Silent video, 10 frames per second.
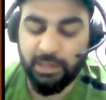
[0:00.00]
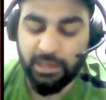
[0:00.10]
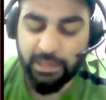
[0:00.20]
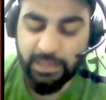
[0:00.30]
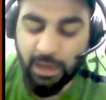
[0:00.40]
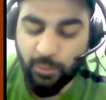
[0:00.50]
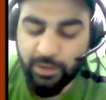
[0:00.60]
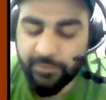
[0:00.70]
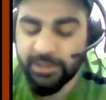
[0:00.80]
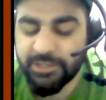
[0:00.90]
Now
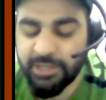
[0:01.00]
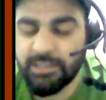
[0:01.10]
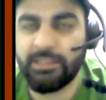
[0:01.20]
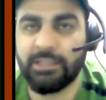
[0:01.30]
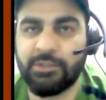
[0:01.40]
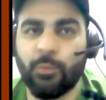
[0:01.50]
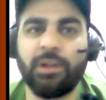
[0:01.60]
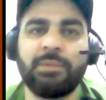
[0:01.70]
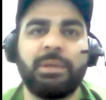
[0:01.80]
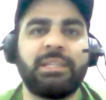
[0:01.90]
if I change this, so
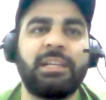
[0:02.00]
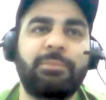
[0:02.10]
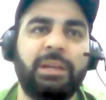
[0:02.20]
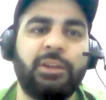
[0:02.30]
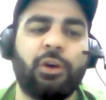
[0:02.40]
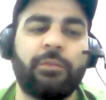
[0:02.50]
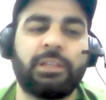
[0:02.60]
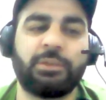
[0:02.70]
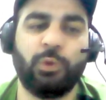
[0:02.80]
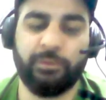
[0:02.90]
what is basically meaning of
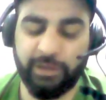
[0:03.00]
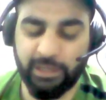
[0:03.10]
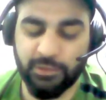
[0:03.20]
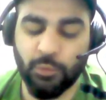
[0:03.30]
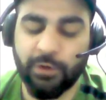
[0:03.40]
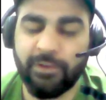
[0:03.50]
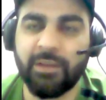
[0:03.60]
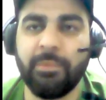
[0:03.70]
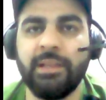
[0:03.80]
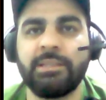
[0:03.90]
this overfitting? So
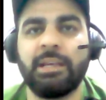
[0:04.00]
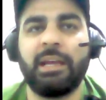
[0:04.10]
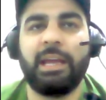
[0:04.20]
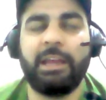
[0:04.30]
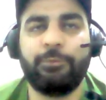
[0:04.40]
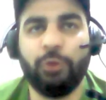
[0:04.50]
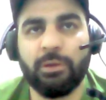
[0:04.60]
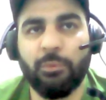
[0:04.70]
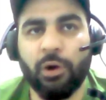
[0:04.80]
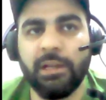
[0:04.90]
overfitting means if
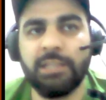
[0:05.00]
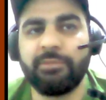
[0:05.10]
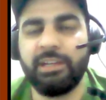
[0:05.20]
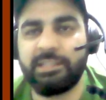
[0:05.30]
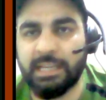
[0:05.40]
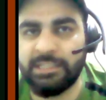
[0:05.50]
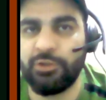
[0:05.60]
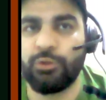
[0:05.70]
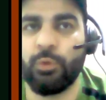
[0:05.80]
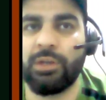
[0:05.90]
your model is very
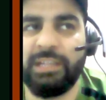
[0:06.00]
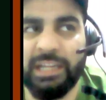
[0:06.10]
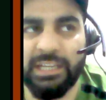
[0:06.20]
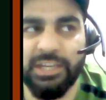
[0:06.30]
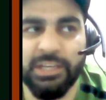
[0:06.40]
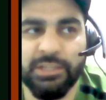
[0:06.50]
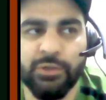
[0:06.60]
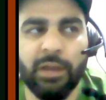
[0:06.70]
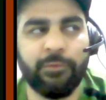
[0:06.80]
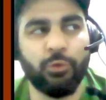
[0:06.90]
sensitive towards data change.
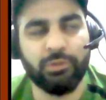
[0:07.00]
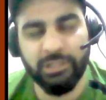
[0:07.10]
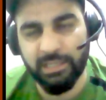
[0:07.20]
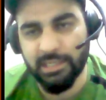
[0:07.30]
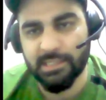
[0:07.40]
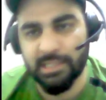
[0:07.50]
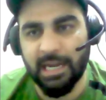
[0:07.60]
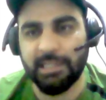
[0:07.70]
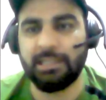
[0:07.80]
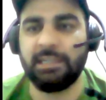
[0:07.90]
So if you change a
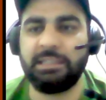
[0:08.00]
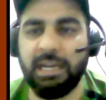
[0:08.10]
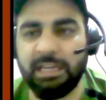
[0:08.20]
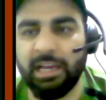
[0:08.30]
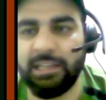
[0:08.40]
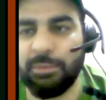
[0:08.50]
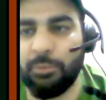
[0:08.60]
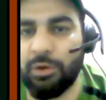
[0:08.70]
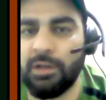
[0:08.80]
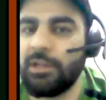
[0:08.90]
slight data in the
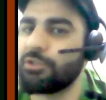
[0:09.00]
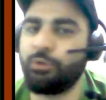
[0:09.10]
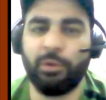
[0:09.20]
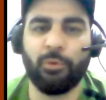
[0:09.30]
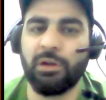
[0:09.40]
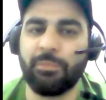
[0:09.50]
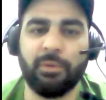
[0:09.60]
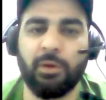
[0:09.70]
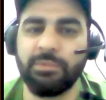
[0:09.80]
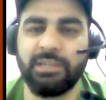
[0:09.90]
model, so your model
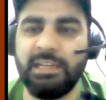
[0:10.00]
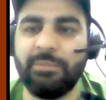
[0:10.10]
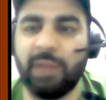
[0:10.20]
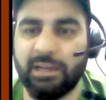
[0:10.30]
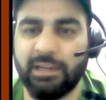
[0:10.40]
performs really bad.